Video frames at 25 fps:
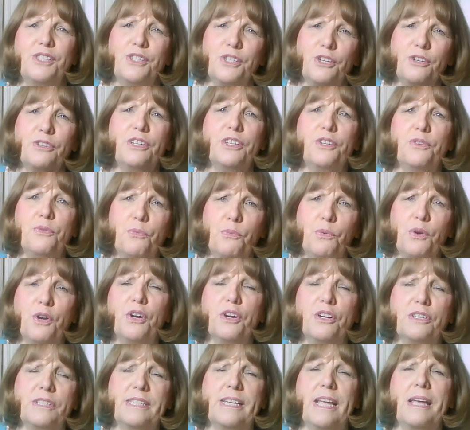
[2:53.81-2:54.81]
certain
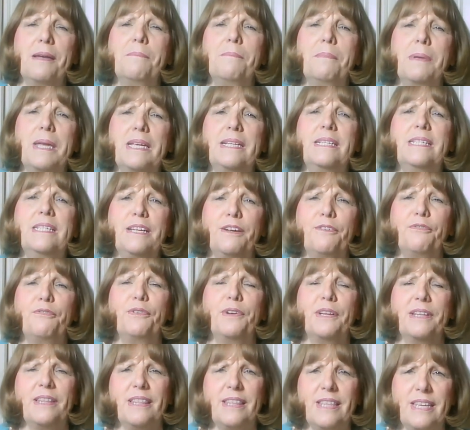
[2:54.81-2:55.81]
words can mean
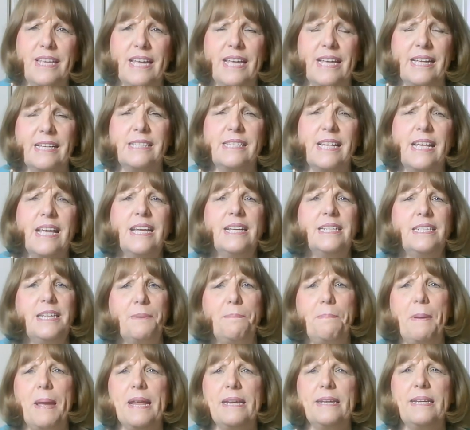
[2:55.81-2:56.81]
different things
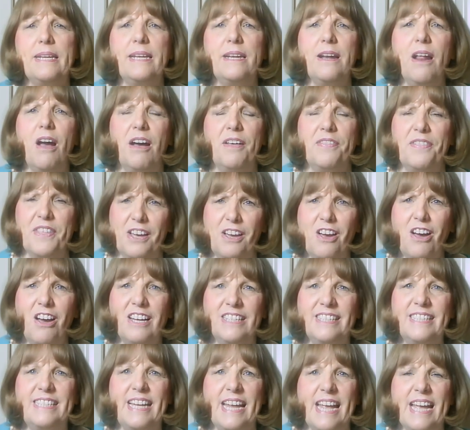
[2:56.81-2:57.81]
depending on the
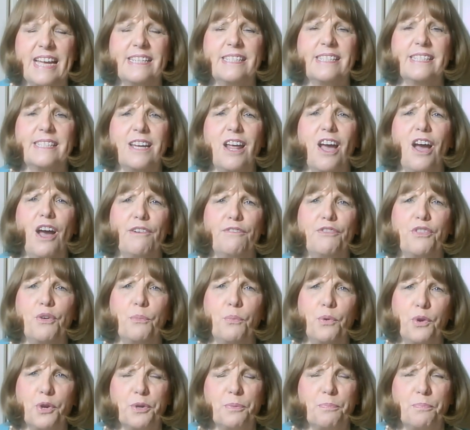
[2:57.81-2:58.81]
context of the
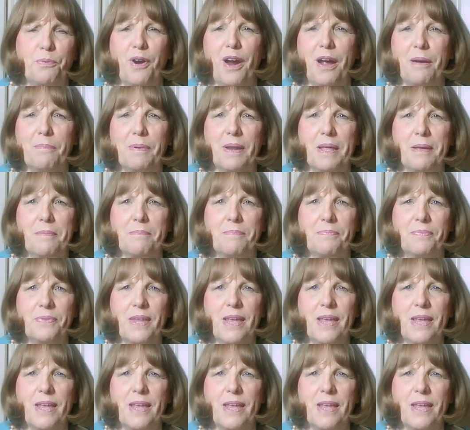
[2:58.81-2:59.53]
word problem.